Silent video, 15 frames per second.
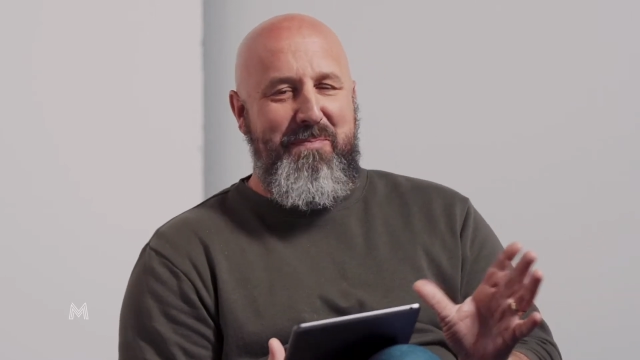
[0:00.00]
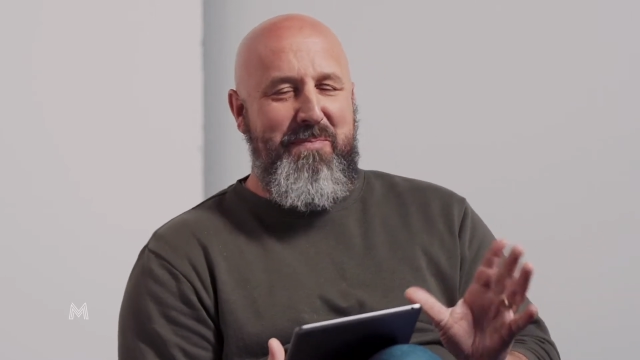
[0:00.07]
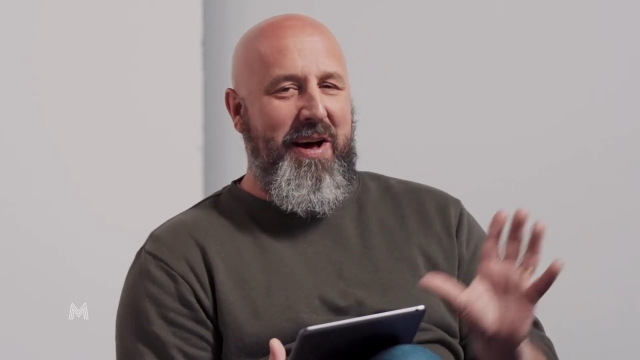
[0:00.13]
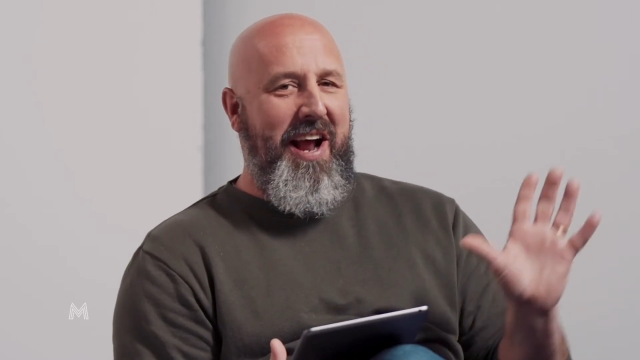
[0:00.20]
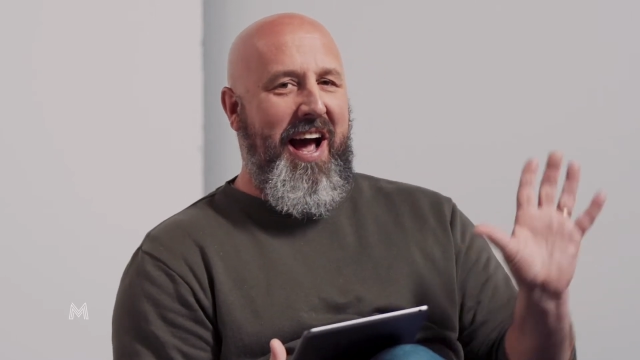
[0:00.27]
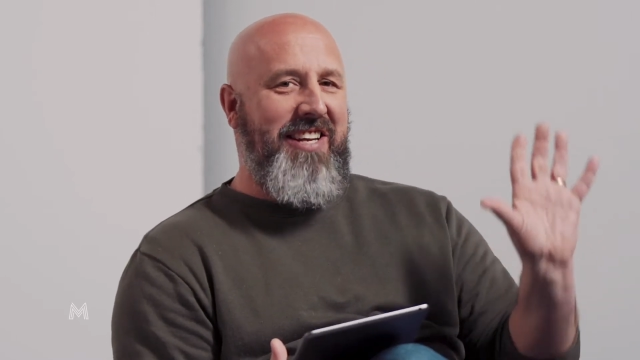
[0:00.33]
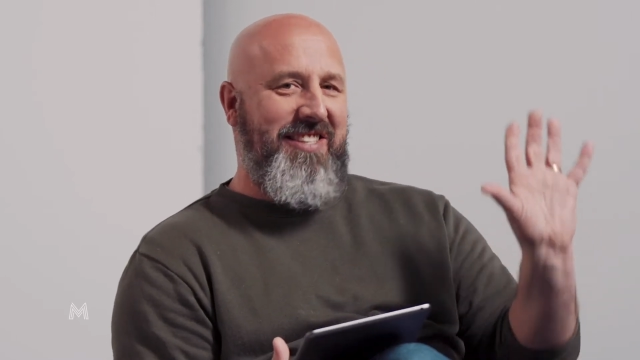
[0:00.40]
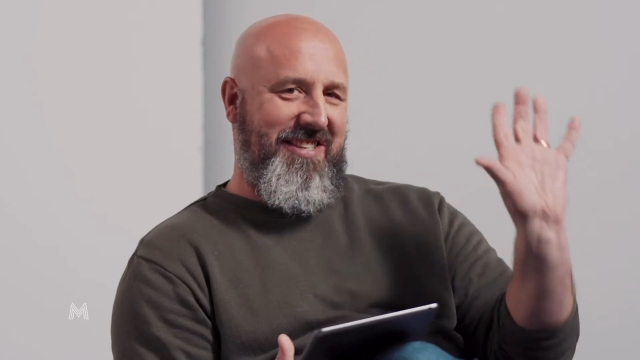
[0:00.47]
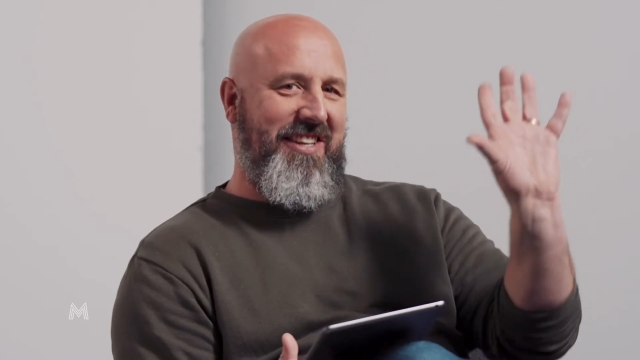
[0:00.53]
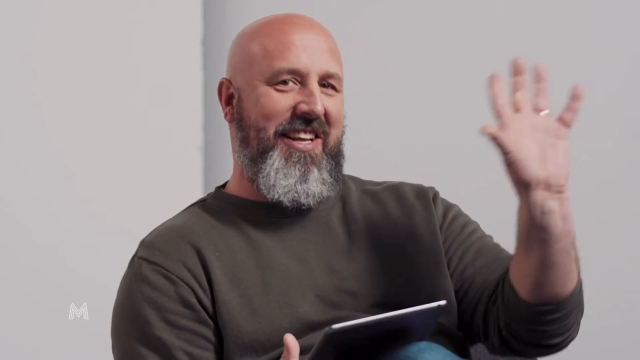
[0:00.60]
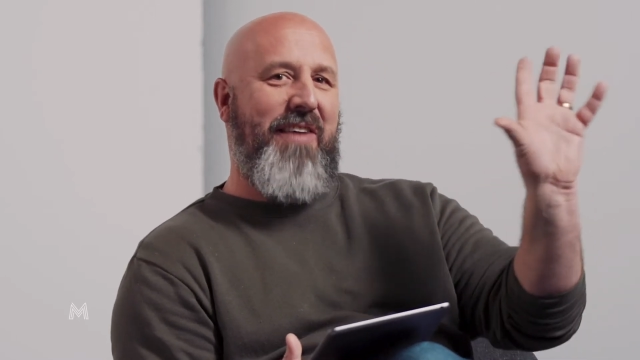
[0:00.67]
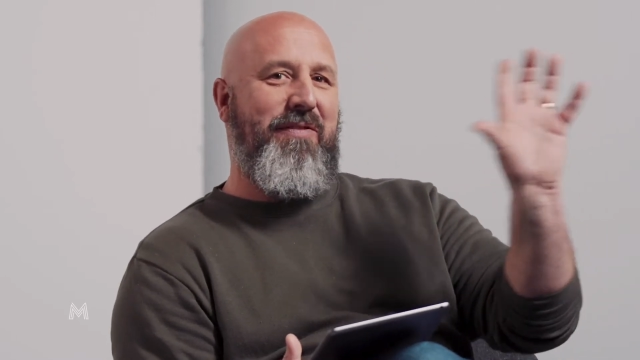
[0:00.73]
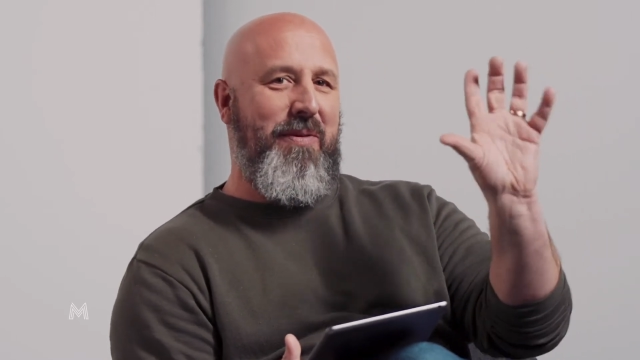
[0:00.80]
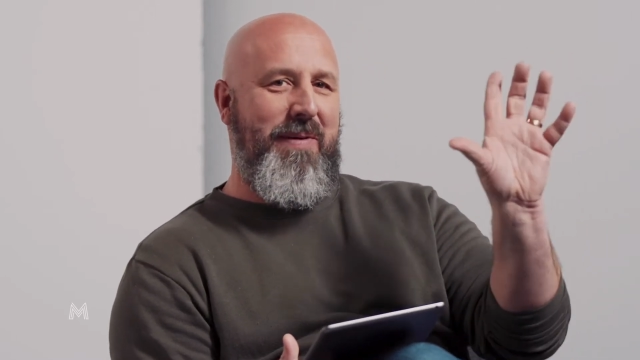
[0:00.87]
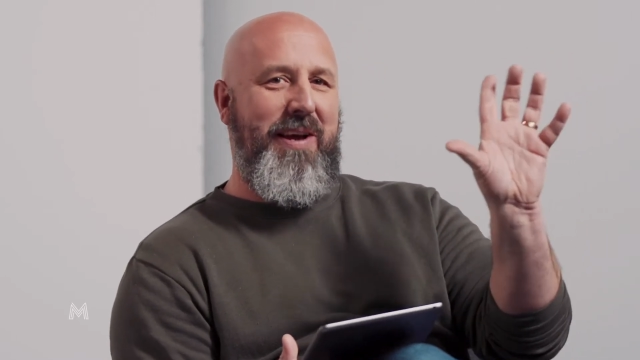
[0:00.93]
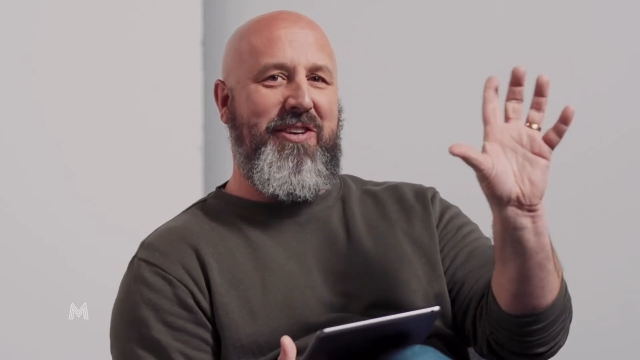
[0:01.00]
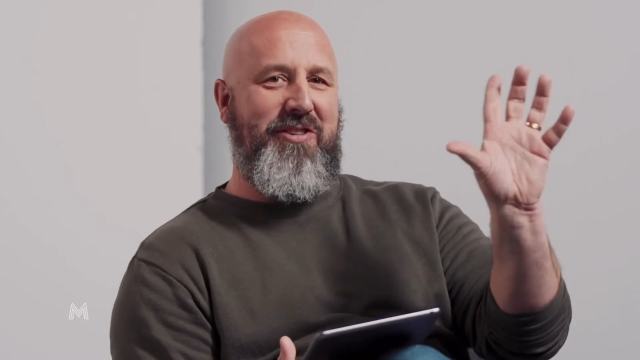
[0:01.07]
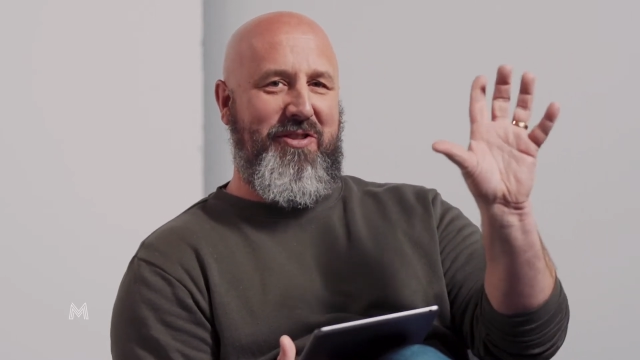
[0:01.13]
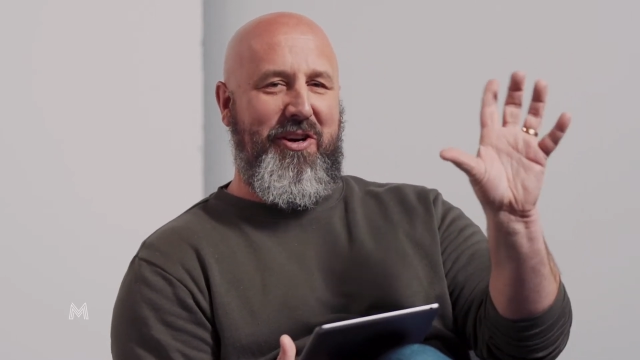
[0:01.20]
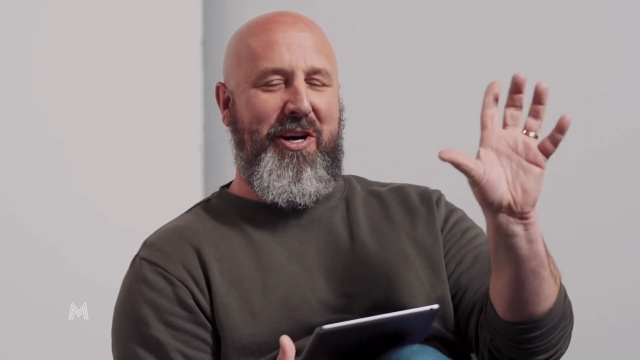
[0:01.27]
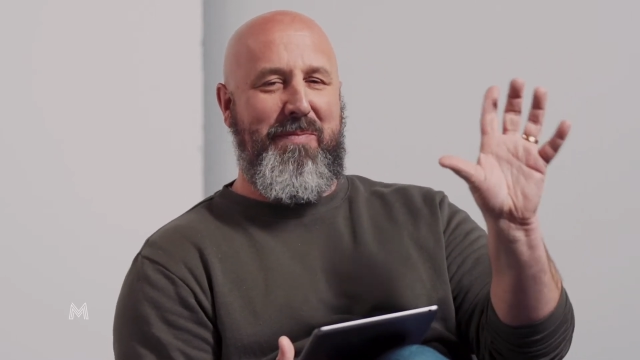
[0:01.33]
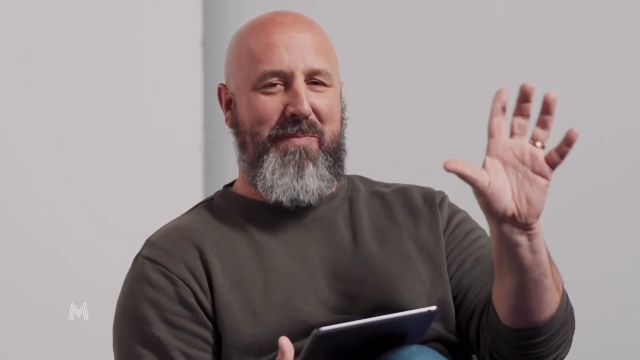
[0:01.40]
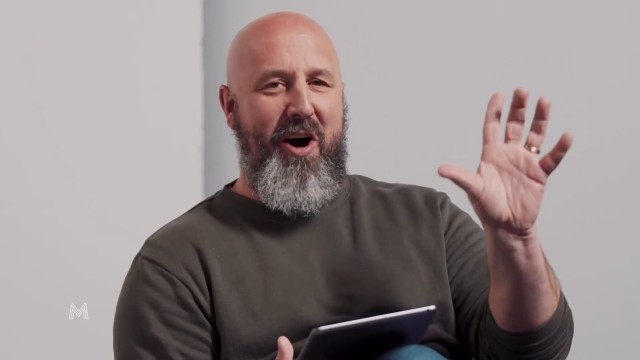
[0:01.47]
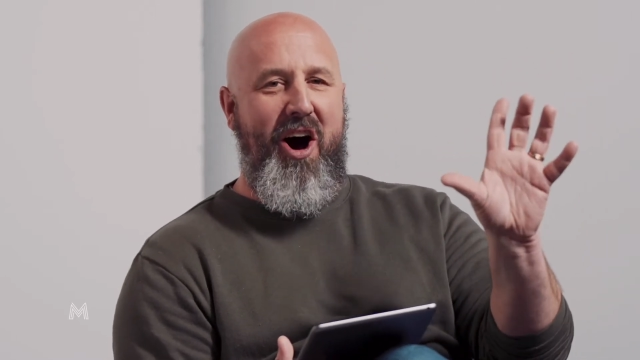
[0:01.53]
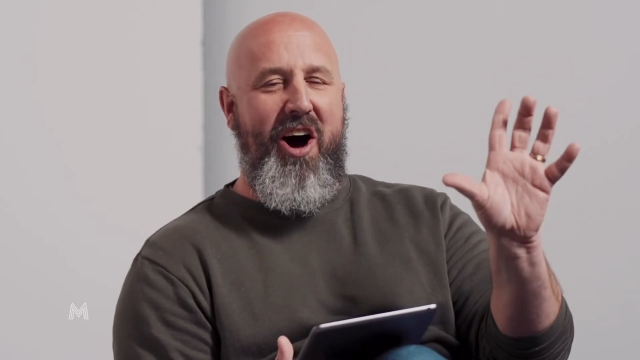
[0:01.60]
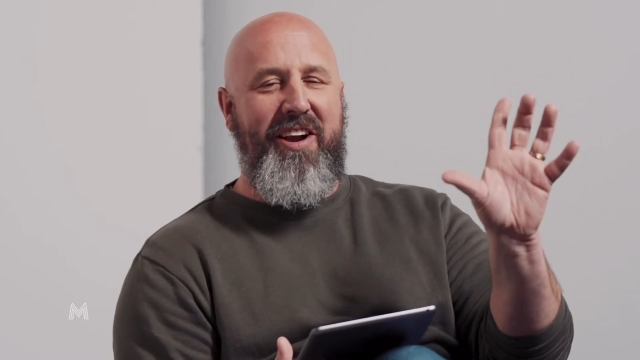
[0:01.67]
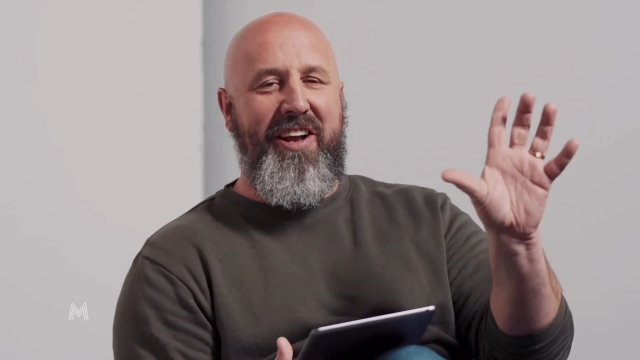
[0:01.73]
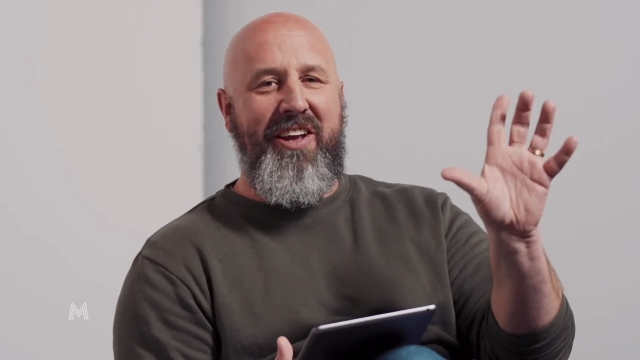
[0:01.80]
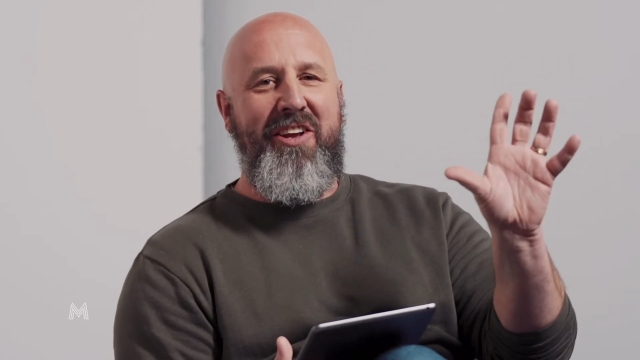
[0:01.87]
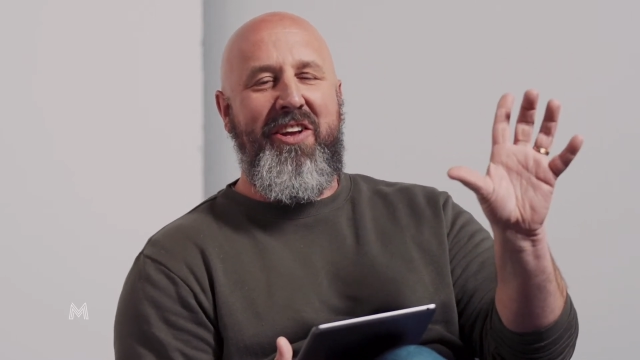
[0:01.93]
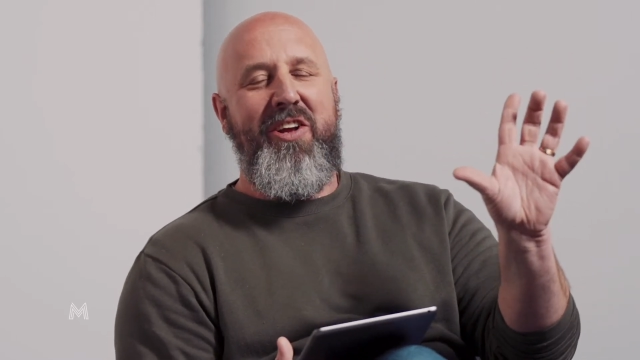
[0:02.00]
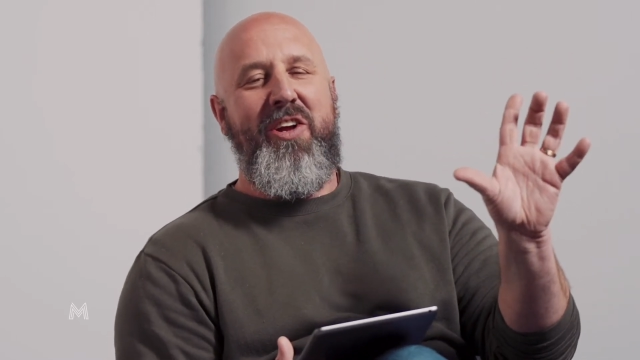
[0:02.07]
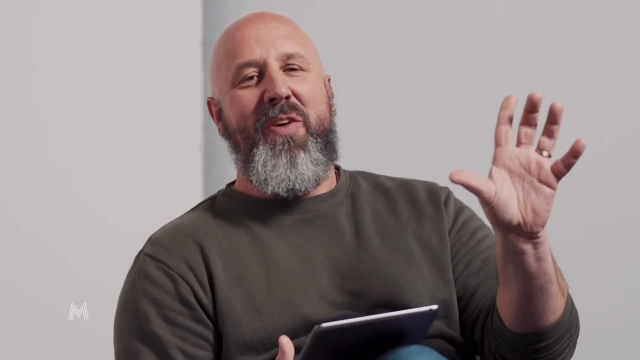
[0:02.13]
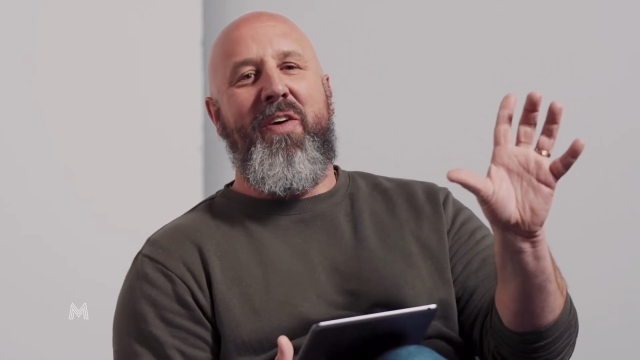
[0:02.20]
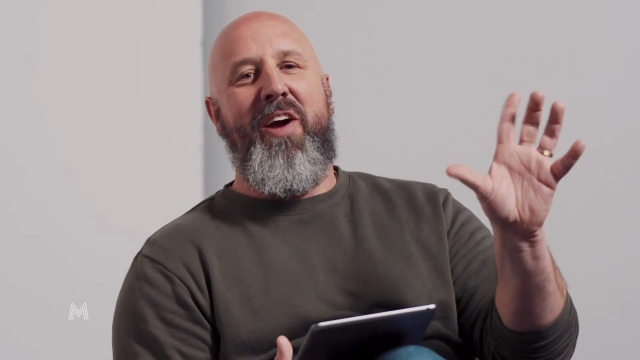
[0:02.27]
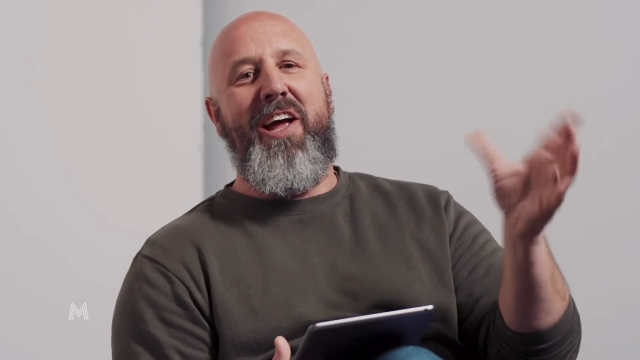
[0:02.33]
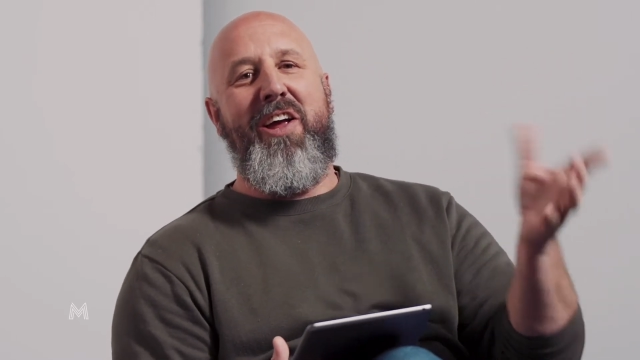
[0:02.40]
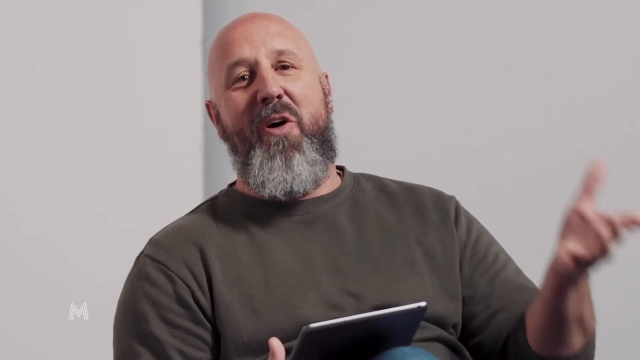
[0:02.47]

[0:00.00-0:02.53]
but I still have to make sure I'm on it, right?